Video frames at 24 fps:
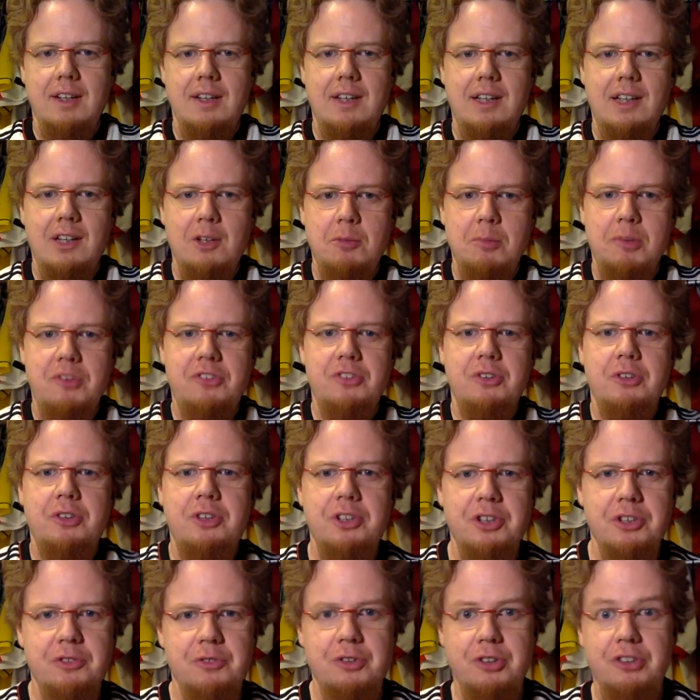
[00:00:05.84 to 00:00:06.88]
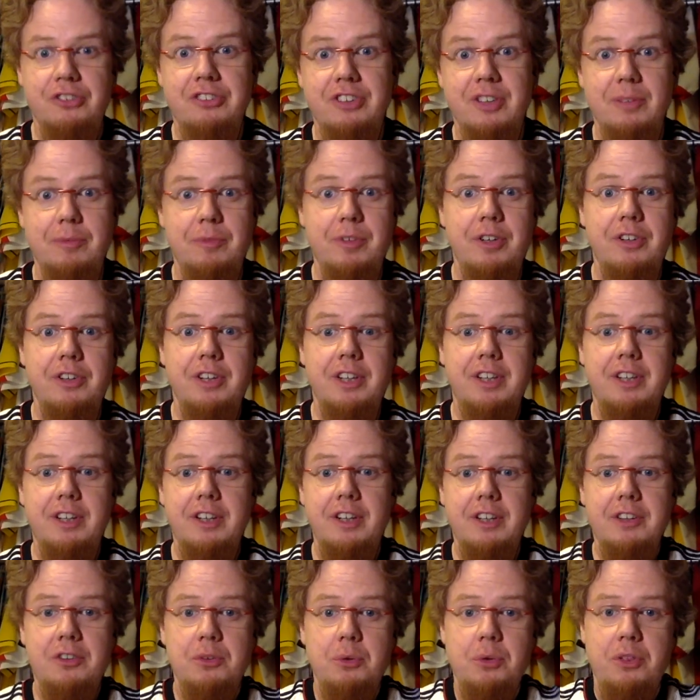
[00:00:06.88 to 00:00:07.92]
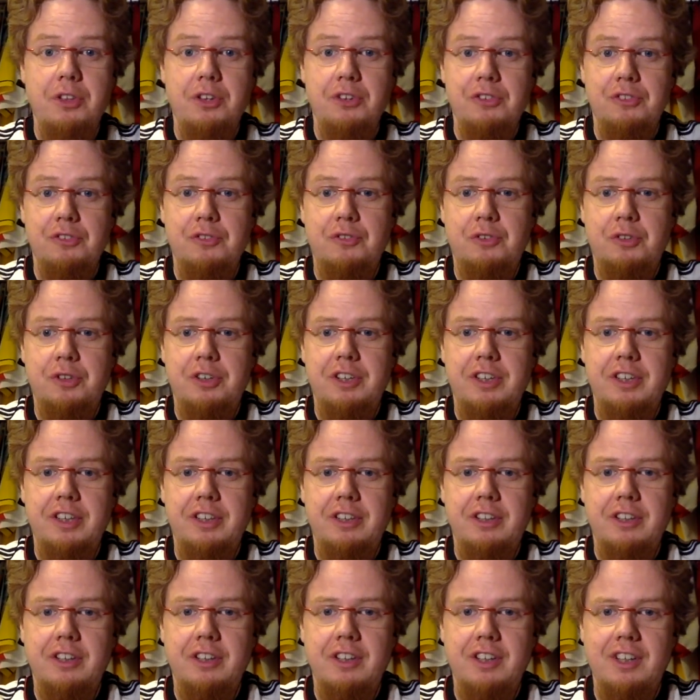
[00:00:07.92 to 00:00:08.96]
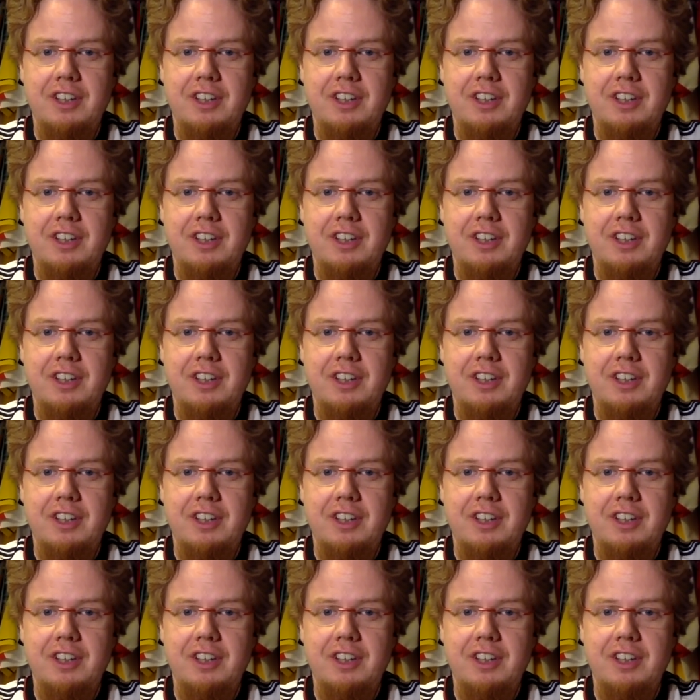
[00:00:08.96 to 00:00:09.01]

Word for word: Hello, my soccer universe. I'm wearing another 2014